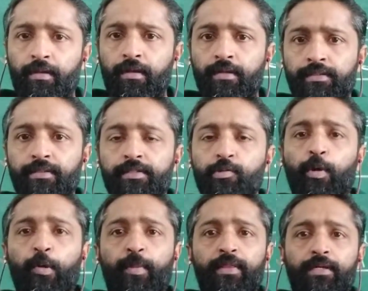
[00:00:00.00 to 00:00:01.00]
So this is what
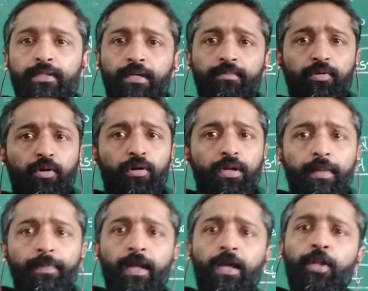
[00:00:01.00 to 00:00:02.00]
the term called
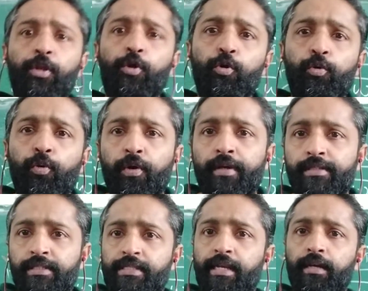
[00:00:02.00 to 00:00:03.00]
new
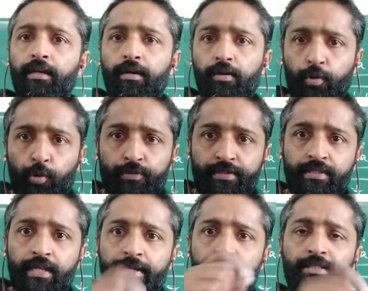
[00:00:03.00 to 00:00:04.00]
sea routes.
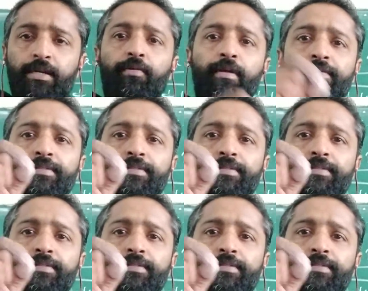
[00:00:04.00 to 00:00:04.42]
The discovery